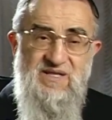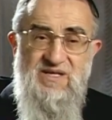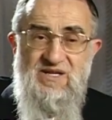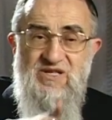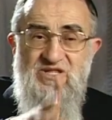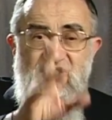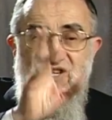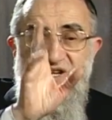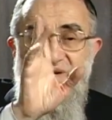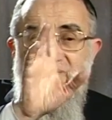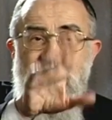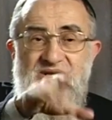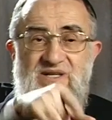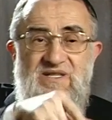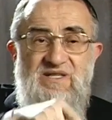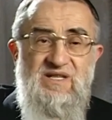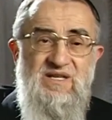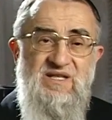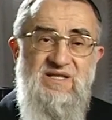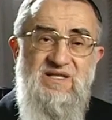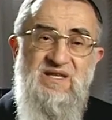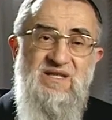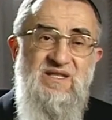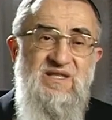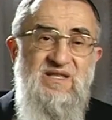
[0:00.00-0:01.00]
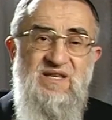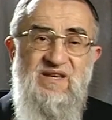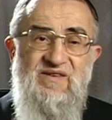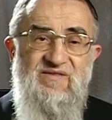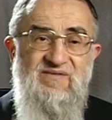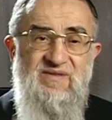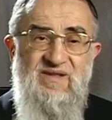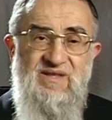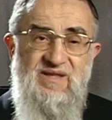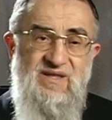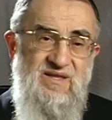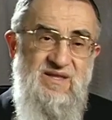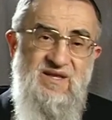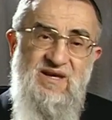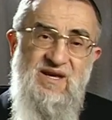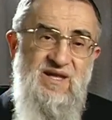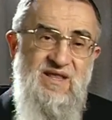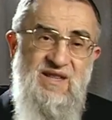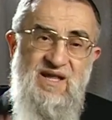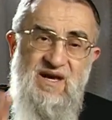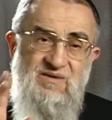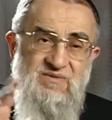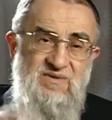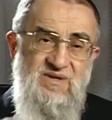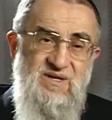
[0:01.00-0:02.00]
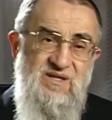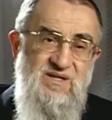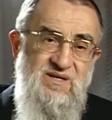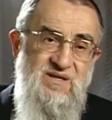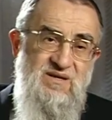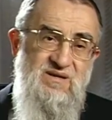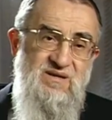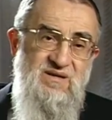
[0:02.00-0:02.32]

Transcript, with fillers: The Germans didn't even allow it.